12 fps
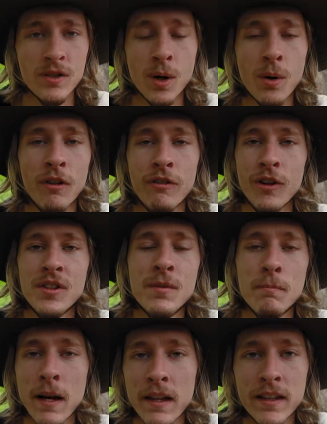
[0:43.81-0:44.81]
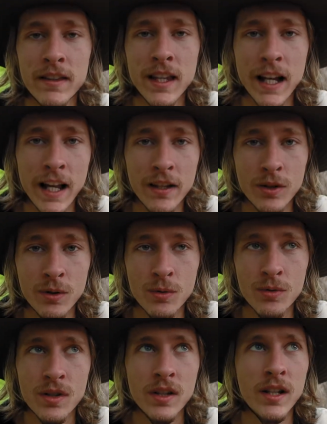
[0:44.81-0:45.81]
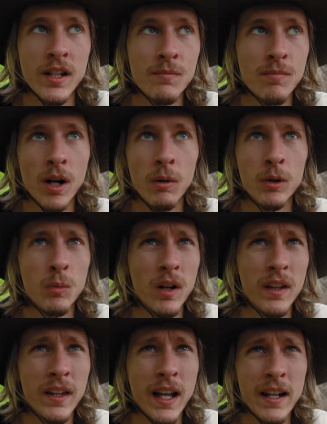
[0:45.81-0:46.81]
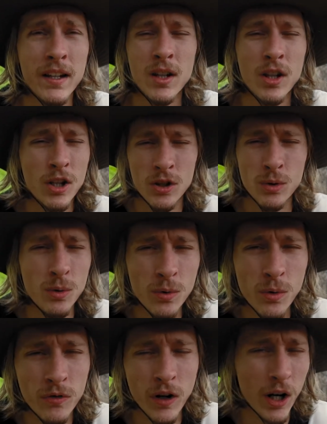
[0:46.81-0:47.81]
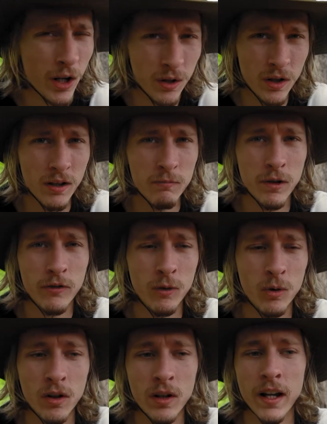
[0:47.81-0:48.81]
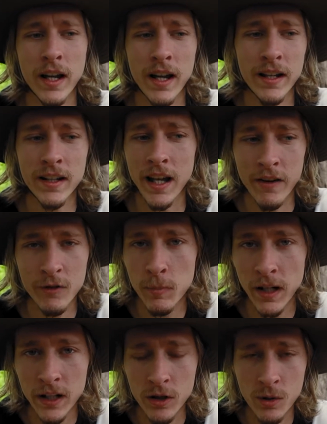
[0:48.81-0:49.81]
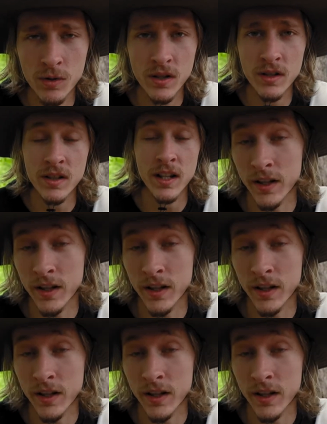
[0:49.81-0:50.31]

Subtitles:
So the first method that I use is probably one that you've heard of before and everybody uses.